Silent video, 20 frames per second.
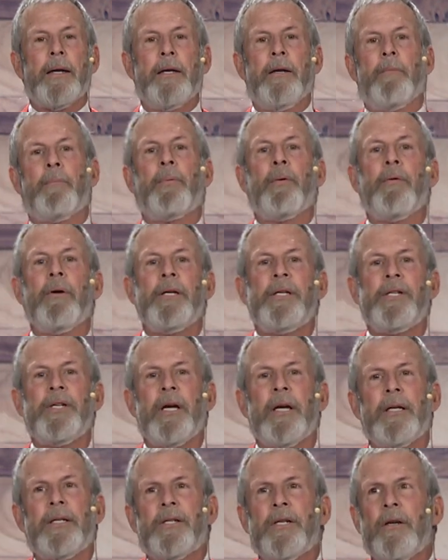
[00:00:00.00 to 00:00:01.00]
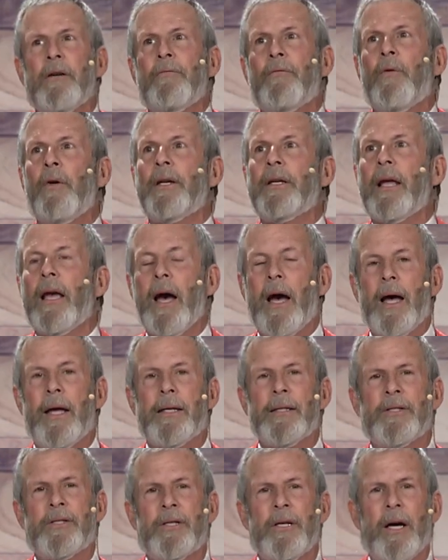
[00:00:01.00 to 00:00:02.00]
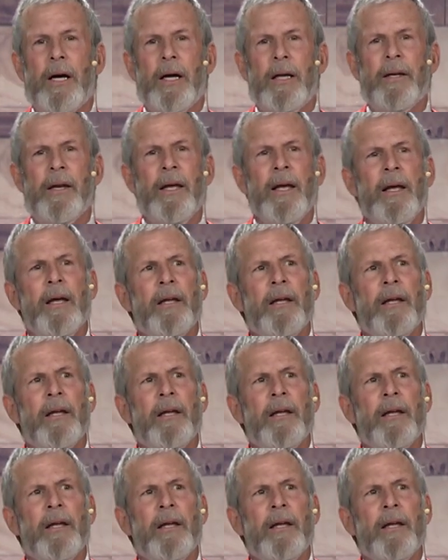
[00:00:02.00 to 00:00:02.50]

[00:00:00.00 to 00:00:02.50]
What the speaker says: an appreciation of what God has done,